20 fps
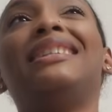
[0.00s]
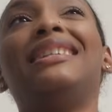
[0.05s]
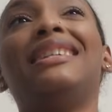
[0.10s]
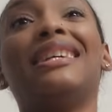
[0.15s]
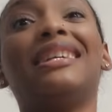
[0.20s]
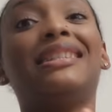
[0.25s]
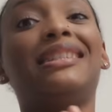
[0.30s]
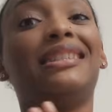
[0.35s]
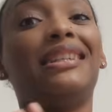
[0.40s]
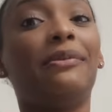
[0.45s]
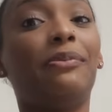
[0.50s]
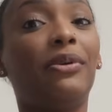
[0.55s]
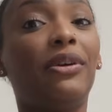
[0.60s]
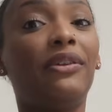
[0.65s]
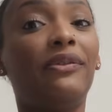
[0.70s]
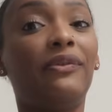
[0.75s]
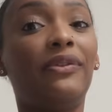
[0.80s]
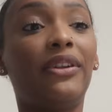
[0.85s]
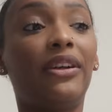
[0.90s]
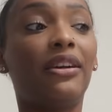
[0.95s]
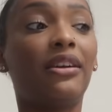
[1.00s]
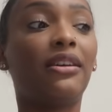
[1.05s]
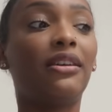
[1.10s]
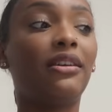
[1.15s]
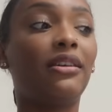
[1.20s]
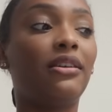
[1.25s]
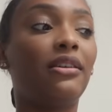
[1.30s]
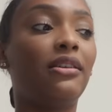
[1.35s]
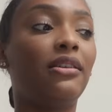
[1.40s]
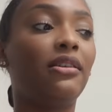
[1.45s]
in a separate vlog.
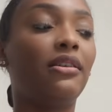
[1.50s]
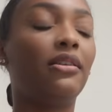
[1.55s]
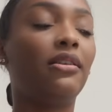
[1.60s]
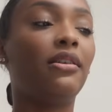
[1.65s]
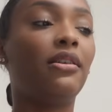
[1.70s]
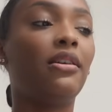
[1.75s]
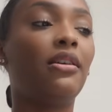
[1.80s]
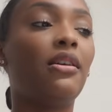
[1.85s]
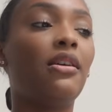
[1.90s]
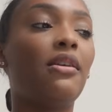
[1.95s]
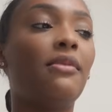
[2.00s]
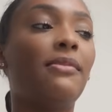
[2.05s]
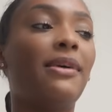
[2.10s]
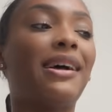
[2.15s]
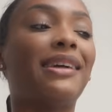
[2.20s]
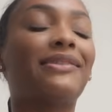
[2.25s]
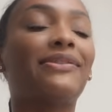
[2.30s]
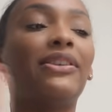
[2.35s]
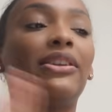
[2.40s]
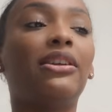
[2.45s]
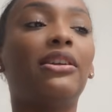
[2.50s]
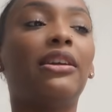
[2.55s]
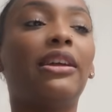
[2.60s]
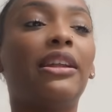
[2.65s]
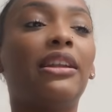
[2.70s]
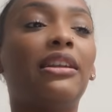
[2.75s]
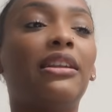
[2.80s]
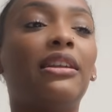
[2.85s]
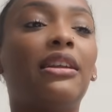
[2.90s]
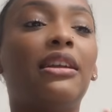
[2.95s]
After the
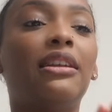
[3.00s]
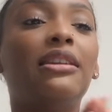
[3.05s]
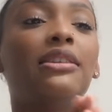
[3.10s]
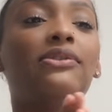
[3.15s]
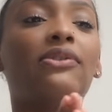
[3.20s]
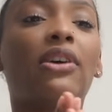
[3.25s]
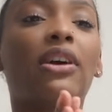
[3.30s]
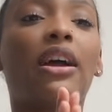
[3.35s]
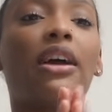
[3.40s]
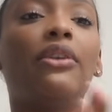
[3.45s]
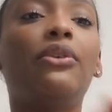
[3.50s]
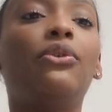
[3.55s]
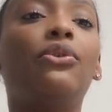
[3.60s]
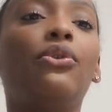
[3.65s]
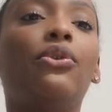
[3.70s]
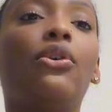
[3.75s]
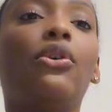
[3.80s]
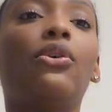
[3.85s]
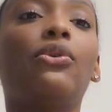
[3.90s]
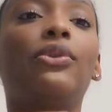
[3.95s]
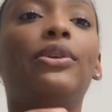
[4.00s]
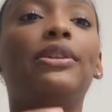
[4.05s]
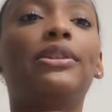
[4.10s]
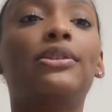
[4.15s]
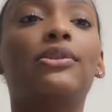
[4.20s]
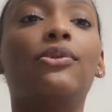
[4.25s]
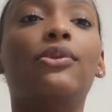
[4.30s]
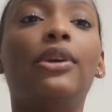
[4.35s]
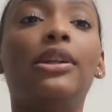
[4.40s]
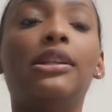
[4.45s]
ending of this vlog, I don't know how
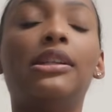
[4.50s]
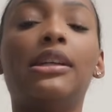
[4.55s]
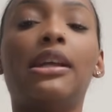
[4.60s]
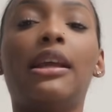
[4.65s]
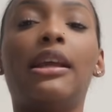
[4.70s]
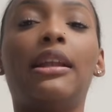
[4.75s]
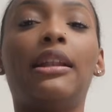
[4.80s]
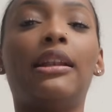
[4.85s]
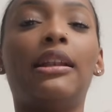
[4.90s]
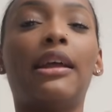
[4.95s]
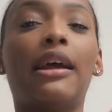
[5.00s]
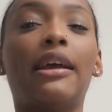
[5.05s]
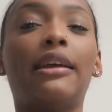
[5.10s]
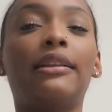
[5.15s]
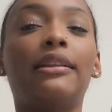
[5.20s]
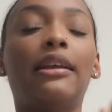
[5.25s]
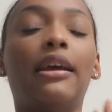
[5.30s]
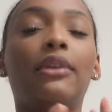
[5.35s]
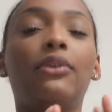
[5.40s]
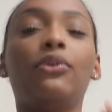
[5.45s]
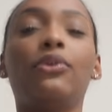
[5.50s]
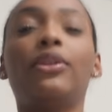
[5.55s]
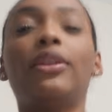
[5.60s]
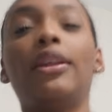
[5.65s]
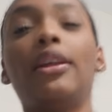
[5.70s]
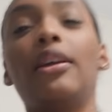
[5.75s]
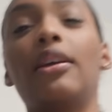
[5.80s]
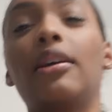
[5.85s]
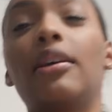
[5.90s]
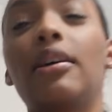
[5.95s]
it's going to end. I don't
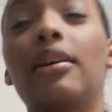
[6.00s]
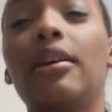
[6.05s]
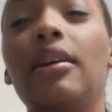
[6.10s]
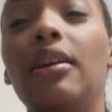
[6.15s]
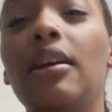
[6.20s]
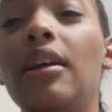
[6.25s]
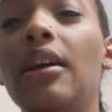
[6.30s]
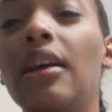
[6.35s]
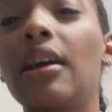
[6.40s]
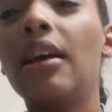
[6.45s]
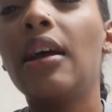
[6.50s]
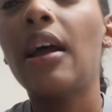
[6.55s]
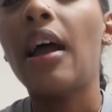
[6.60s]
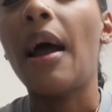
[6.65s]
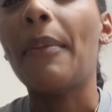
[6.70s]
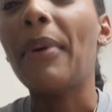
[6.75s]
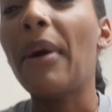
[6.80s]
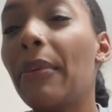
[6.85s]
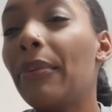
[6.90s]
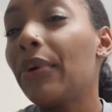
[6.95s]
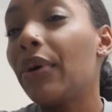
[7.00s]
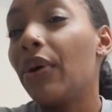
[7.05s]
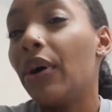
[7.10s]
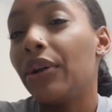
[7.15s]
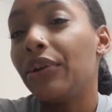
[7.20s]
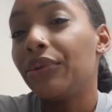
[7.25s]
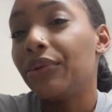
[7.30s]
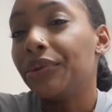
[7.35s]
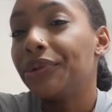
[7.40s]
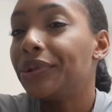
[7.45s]
think I'll probably go
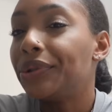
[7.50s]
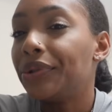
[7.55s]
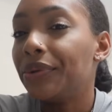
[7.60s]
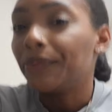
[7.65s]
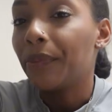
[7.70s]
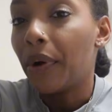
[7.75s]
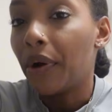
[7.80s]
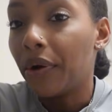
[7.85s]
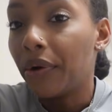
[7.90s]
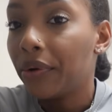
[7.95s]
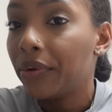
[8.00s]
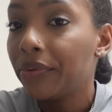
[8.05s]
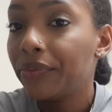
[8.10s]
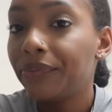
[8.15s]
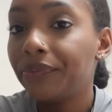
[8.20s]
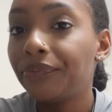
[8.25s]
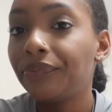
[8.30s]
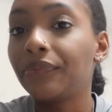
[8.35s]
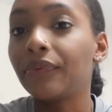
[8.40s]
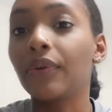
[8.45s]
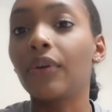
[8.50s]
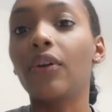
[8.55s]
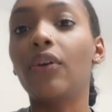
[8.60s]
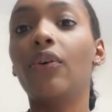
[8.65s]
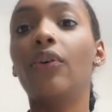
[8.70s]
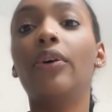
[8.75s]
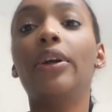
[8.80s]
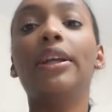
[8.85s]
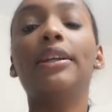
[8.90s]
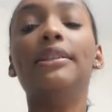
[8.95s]
on the road tomorrow,
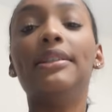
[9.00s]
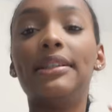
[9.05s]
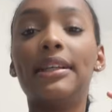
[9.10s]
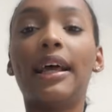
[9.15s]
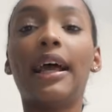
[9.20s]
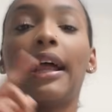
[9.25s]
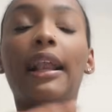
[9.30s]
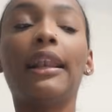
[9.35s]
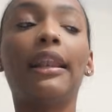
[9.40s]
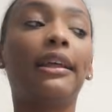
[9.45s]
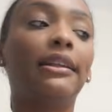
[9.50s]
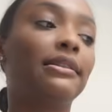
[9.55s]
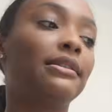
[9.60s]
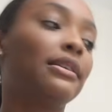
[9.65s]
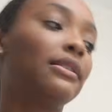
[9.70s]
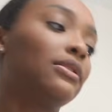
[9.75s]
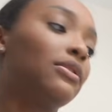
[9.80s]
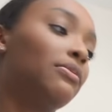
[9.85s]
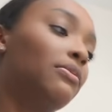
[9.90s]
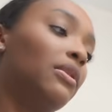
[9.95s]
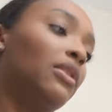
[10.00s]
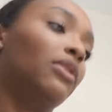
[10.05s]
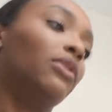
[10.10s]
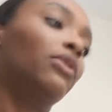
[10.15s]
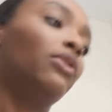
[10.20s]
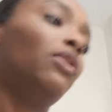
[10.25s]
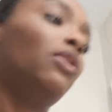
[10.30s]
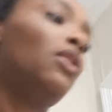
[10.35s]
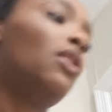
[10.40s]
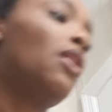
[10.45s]
go into Atlanta
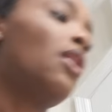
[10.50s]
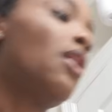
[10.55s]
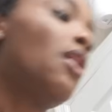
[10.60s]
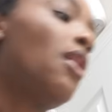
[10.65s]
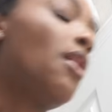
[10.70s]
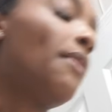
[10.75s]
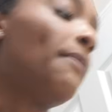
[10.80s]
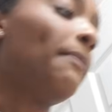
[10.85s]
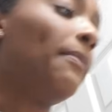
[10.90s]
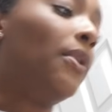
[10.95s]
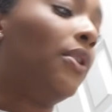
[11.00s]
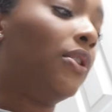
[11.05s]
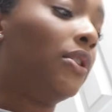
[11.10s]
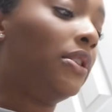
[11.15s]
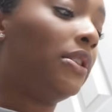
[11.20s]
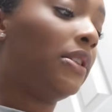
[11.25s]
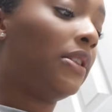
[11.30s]
tomorrow, but